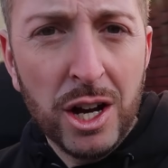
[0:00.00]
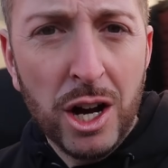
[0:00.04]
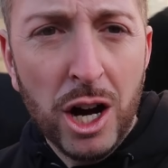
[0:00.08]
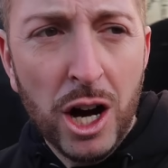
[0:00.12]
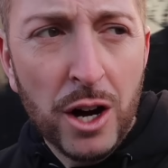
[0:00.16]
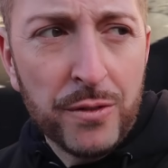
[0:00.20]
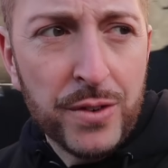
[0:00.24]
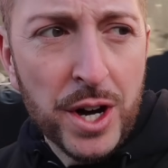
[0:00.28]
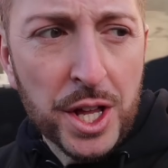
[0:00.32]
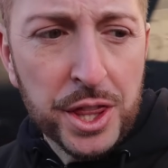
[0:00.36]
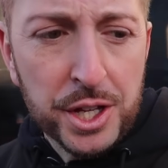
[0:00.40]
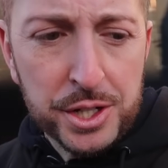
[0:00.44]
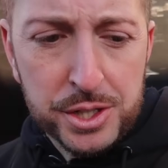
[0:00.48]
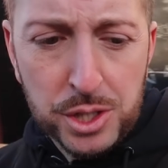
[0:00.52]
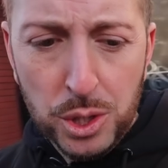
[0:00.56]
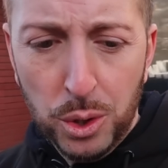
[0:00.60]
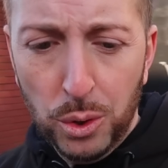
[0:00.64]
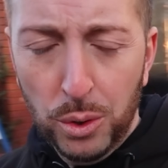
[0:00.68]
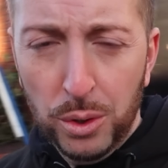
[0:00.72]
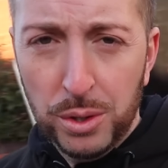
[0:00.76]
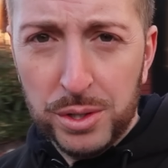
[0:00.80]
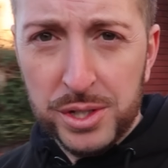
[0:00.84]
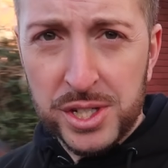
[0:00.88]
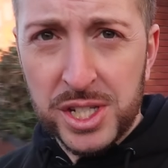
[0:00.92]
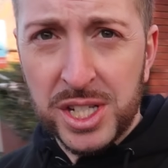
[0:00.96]
of other
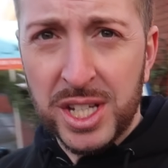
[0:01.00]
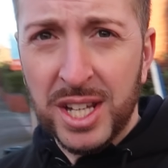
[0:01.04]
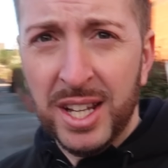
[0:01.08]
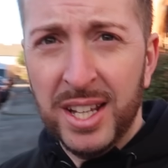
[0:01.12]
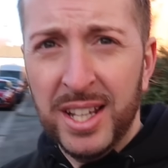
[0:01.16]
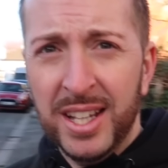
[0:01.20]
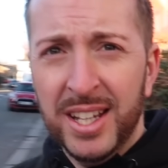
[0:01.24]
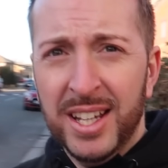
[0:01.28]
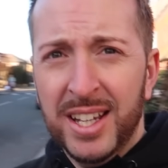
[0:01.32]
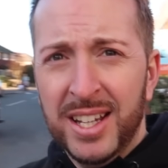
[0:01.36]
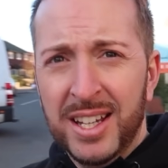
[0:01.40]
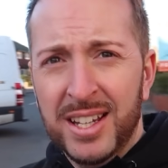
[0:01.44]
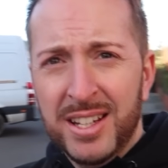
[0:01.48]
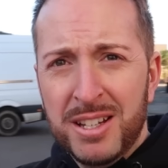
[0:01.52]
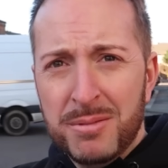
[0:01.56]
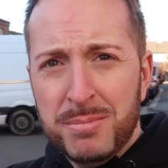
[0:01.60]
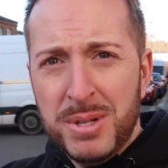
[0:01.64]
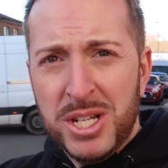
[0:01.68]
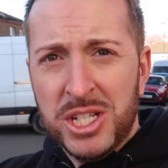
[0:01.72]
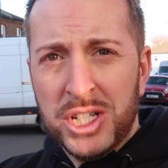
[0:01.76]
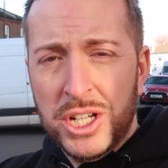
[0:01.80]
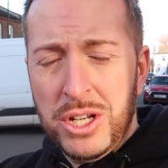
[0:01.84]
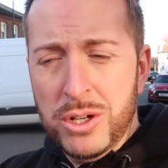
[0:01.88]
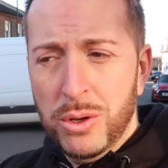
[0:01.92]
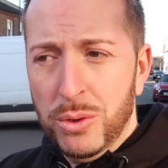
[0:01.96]
tours.
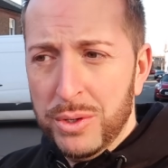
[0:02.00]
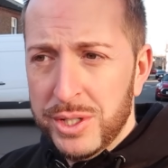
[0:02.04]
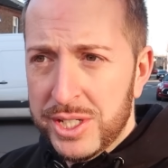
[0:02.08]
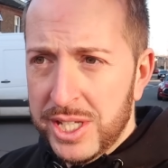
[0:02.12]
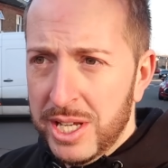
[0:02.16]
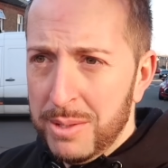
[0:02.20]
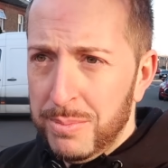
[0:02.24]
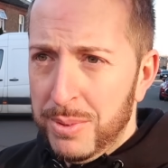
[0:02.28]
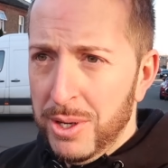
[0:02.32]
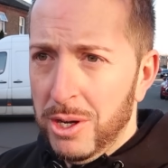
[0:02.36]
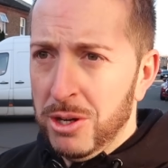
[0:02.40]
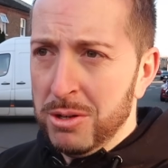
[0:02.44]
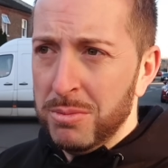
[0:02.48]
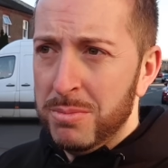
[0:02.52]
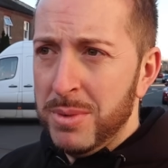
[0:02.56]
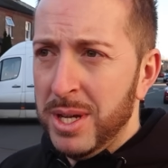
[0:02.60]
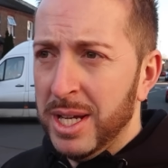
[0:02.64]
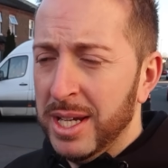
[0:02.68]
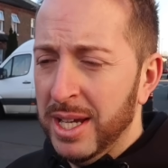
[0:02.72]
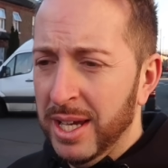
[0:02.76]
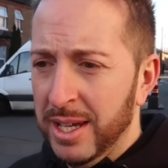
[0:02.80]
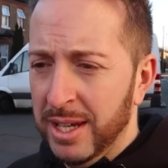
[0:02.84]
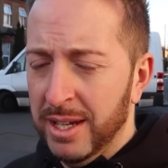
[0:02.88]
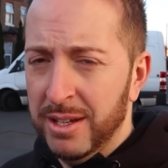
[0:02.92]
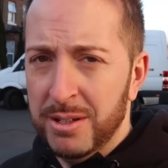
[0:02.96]
Mr. Noisy behind
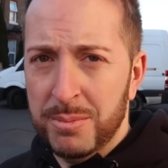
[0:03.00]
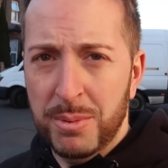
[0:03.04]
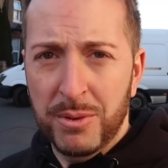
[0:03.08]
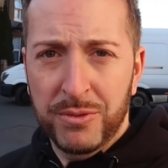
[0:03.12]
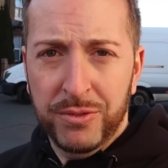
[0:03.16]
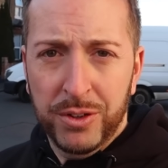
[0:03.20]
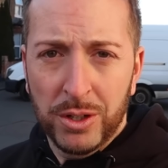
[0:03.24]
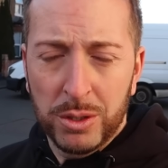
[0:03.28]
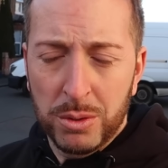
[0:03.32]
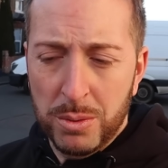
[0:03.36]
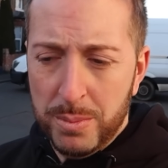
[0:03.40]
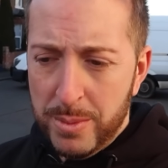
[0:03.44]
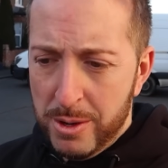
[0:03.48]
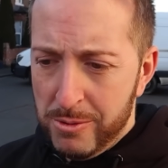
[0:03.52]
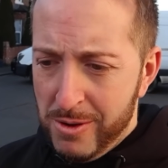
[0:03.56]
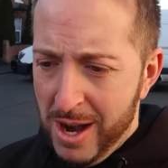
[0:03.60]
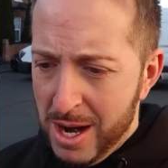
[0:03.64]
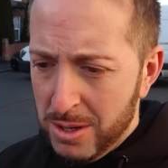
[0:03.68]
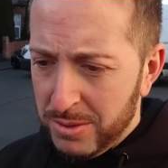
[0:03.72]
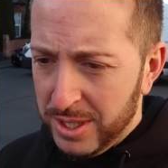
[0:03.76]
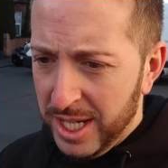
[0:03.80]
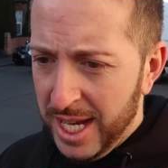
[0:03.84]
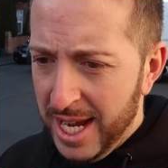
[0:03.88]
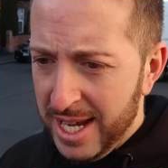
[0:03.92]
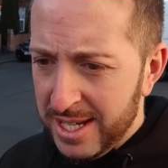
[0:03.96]
me, been following me
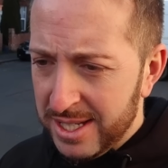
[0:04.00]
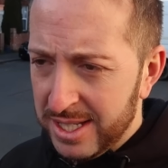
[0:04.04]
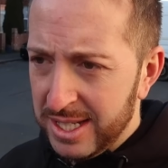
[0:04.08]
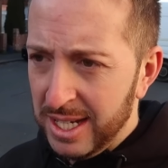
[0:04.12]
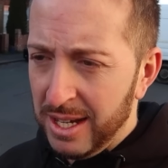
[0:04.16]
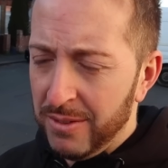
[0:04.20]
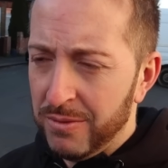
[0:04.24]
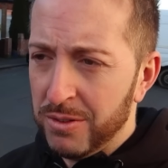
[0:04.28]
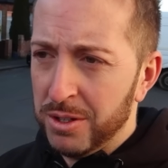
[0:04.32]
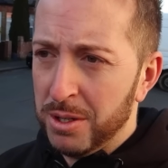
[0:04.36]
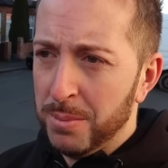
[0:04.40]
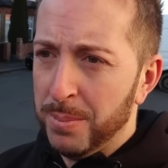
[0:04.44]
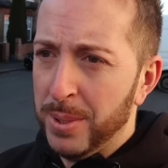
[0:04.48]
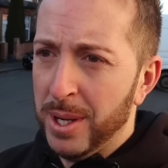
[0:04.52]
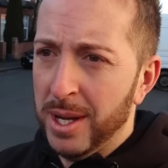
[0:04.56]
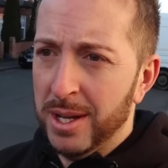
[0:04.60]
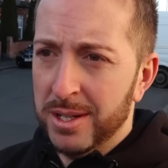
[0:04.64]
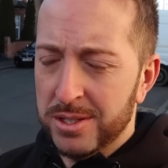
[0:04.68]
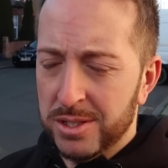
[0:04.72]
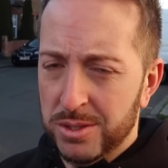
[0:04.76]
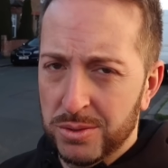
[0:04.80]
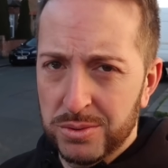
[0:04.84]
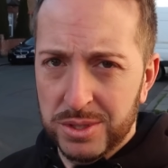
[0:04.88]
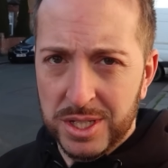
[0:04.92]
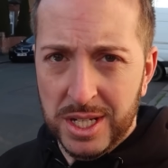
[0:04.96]
around, he has, delivering the
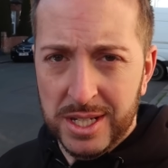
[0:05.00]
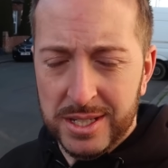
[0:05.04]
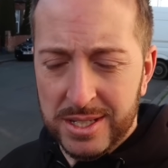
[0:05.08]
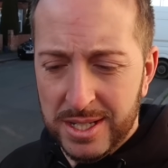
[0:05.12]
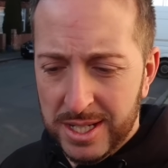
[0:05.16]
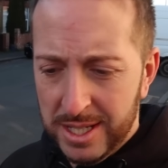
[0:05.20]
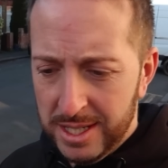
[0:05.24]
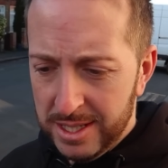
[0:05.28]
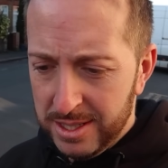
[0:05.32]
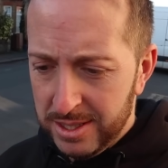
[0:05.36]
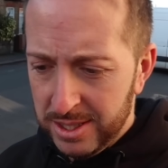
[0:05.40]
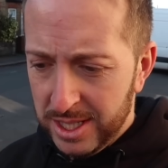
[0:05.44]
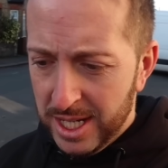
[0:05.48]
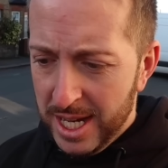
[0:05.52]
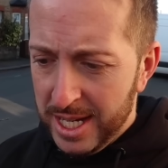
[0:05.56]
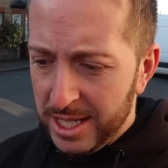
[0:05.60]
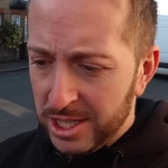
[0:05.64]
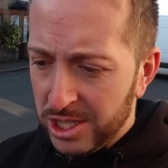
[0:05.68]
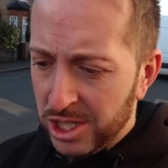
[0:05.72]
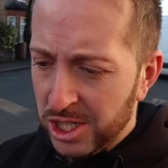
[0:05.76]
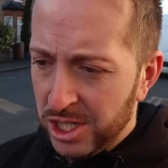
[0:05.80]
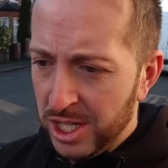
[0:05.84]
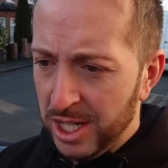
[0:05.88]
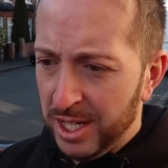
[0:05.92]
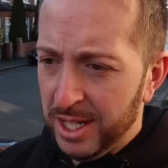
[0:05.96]
parcels, the
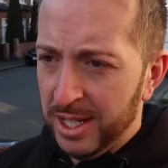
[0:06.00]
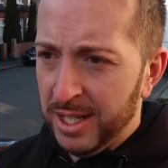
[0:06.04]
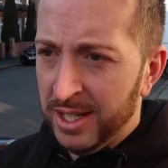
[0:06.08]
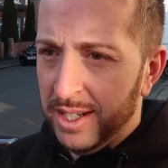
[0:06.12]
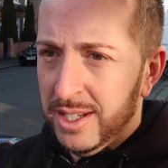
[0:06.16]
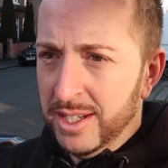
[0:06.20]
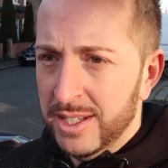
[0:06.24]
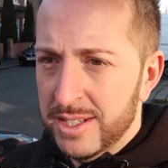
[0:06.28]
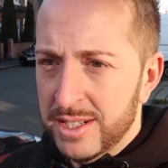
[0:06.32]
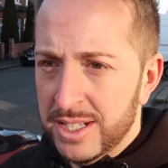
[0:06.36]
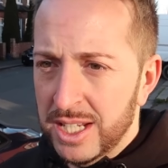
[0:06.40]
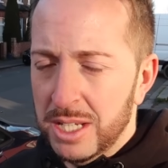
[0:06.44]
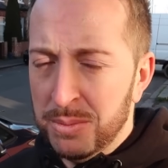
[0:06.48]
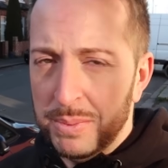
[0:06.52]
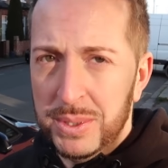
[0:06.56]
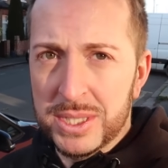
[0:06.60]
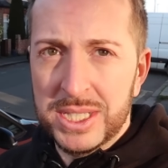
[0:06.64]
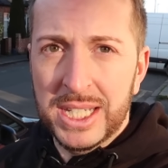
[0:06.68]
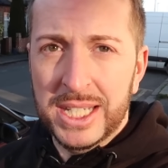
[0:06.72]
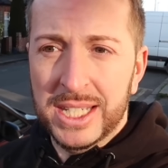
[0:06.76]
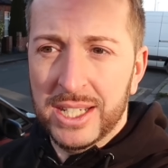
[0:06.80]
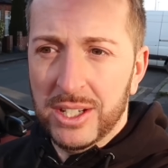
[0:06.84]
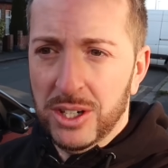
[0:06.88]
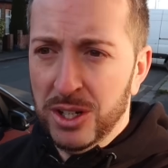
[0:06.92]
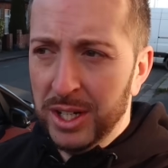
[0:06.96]

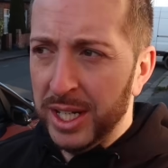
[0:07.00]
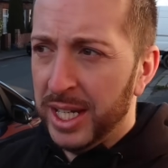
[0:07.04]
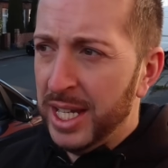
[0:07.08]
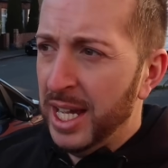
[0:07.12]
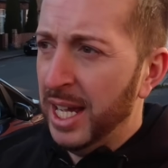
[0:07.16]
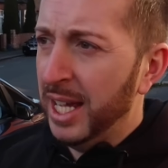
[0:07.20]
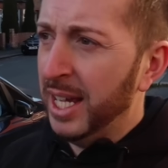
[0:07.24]
DPD guy.